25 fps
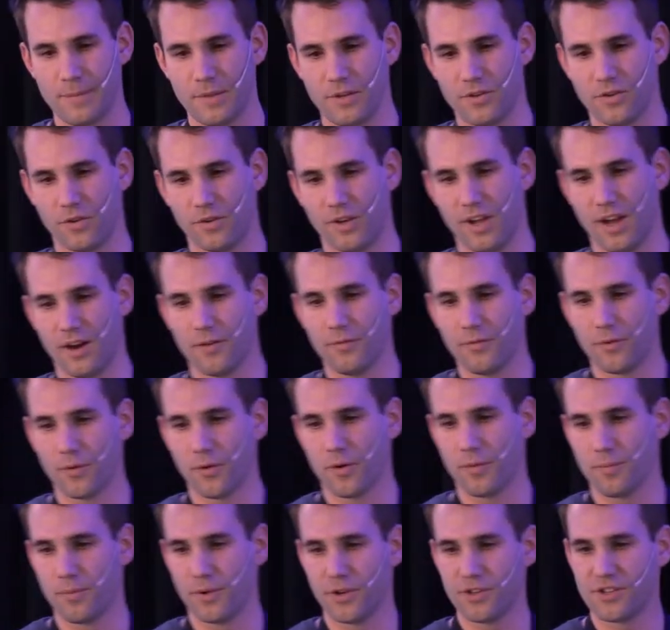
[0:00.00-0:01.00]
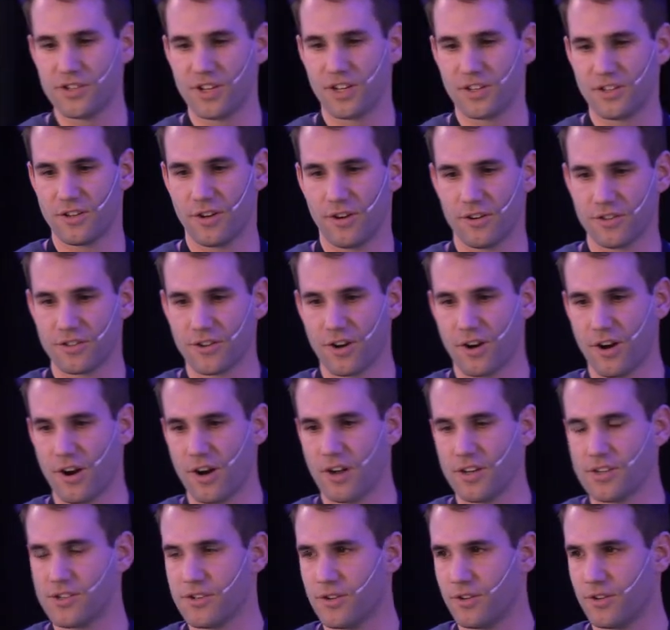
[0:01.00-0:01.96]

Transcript: So therefore, budgets are scarce.